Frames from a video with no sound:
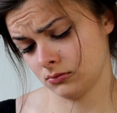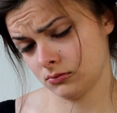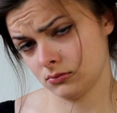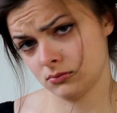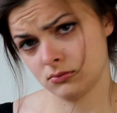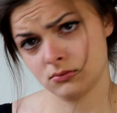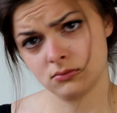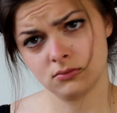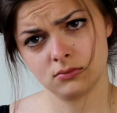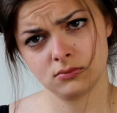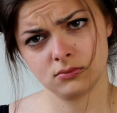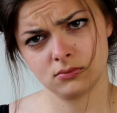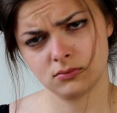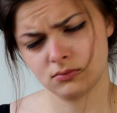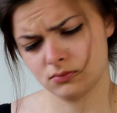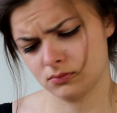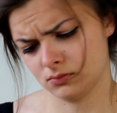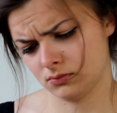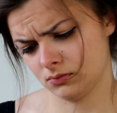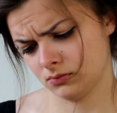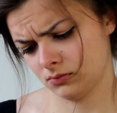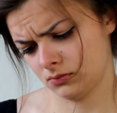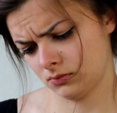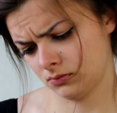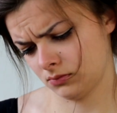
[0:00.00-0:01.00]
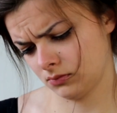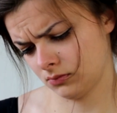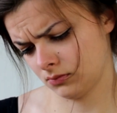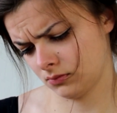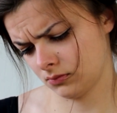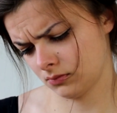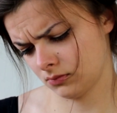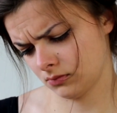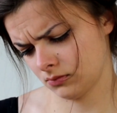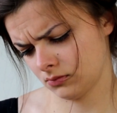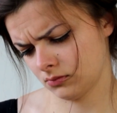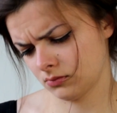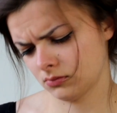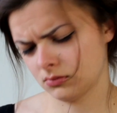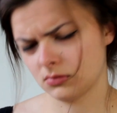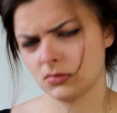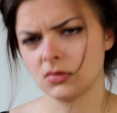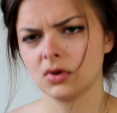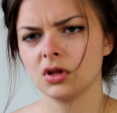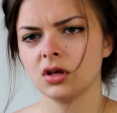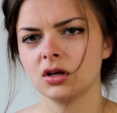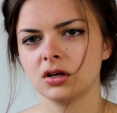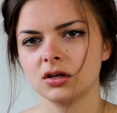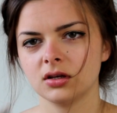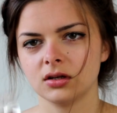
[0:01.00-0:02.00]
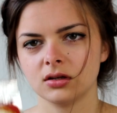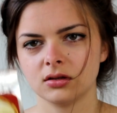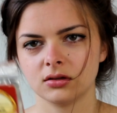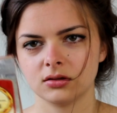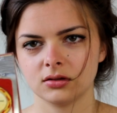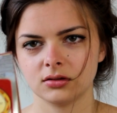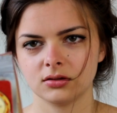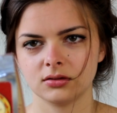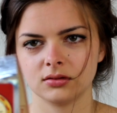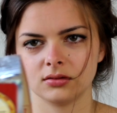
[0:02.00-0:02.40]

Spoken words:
Nothing is said.